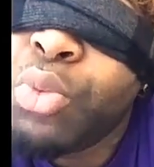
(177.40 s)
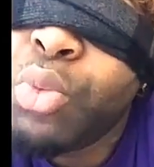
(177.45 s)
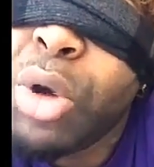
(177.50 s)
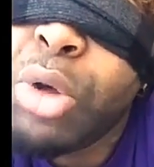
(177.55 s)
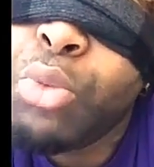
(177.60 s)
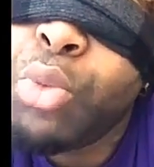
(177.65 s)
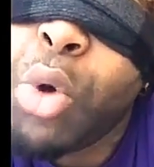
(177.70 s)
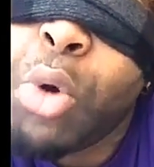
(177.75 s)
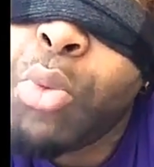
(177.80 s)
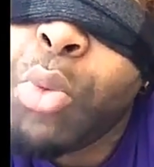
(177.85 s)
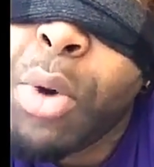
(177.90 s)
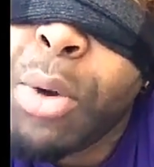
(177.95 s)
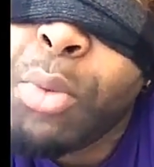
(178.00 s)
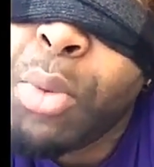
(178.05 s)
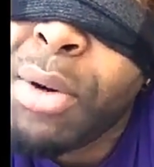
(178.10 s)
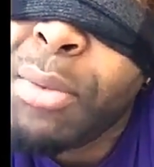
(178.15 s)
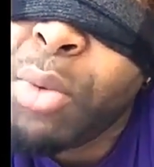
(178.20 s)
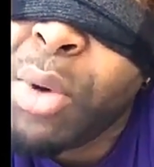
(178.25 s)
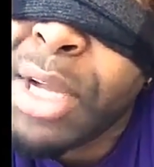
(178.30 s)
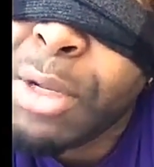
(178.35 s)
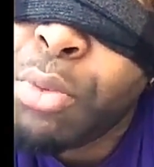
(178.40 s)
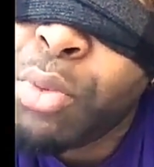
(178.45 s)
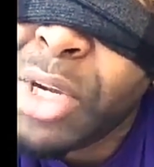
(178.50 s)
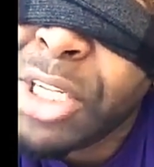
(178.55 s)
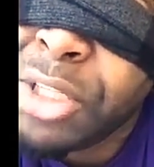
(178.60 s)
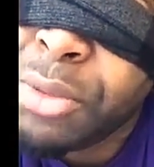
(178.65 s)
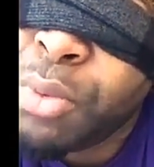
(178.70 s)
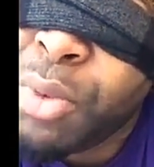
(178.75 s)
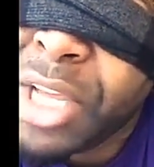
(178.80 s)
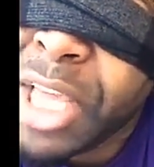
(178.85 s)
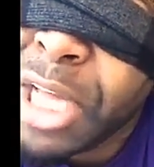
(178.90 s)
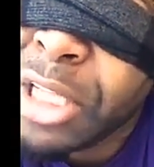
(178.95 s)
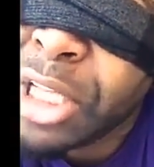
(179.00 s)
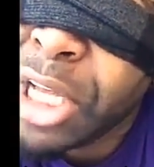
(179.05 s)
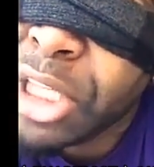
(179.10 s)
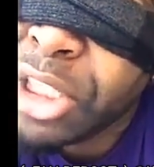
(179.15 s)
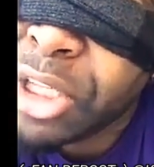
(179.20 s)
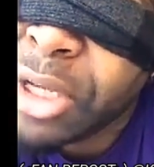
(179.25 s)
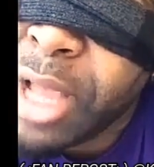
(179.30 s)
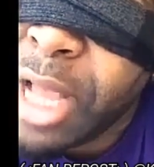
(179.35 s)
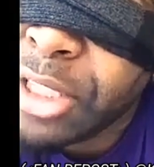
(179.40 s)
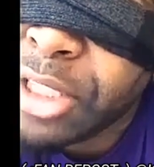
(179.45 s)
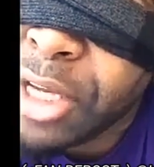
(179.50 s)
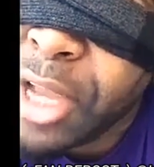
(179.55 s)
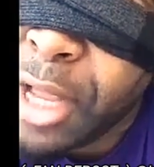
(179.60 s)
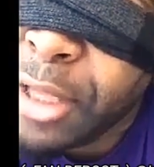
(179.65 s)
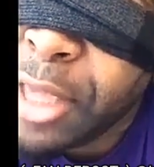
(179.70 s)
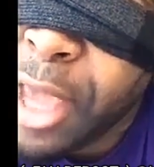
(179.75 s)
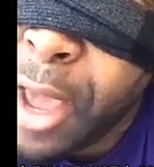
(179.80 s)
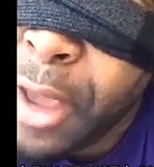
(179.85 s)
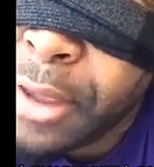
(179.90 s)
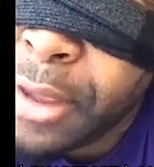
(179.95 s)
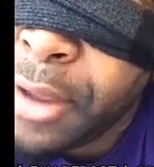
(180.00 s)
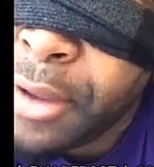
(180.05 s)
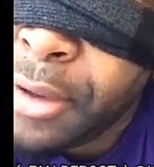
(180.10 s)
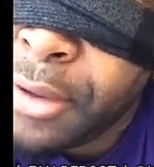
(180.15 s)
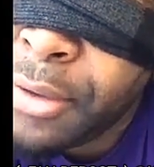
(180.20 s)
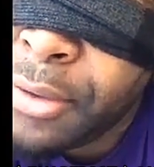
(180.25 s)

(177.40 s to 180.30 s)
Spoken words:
What kind of hair she got? She got yakki?